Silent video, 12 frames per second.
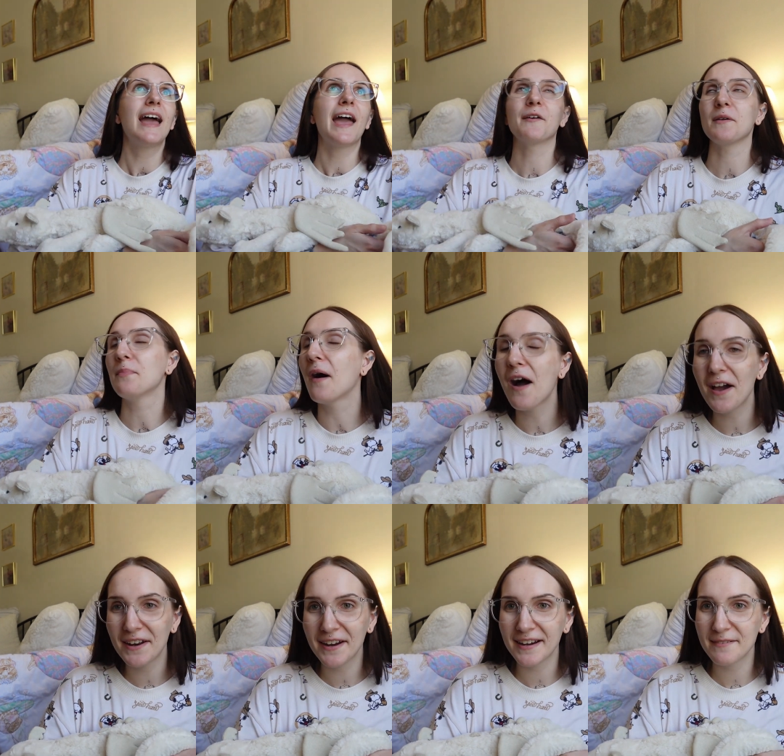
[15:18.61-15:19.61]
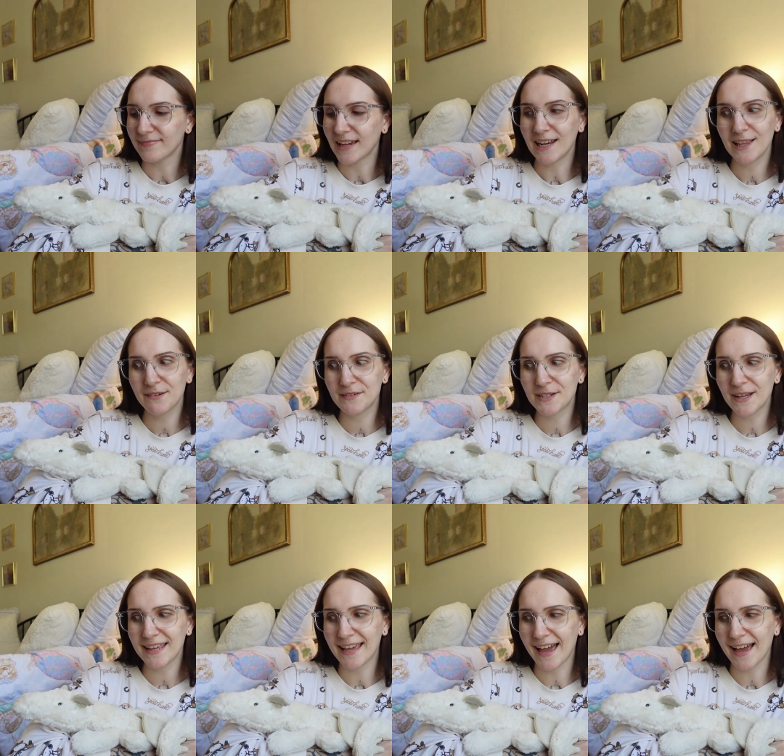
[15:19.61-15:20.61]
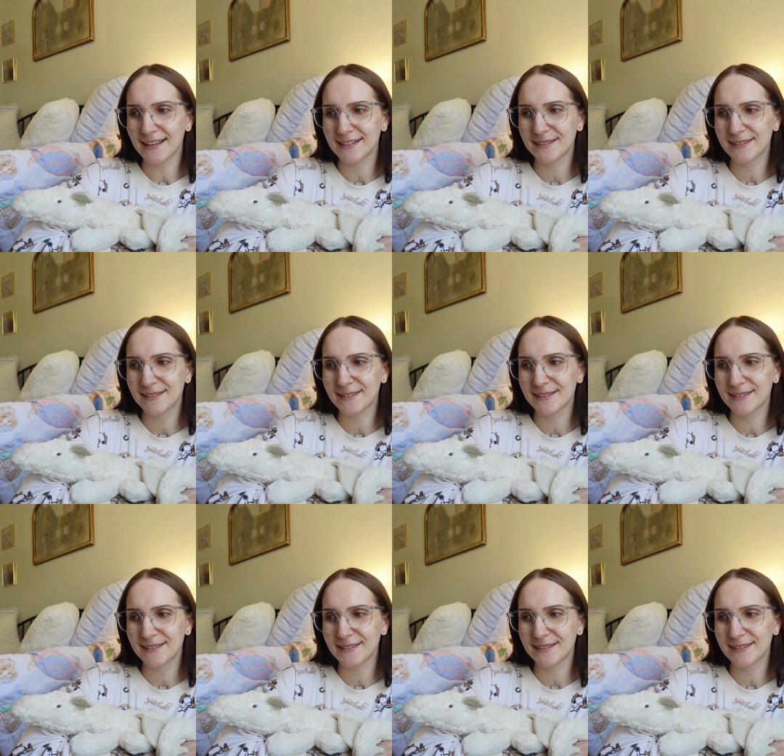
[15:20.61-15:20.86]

Harry Potter, and I love a jellycat.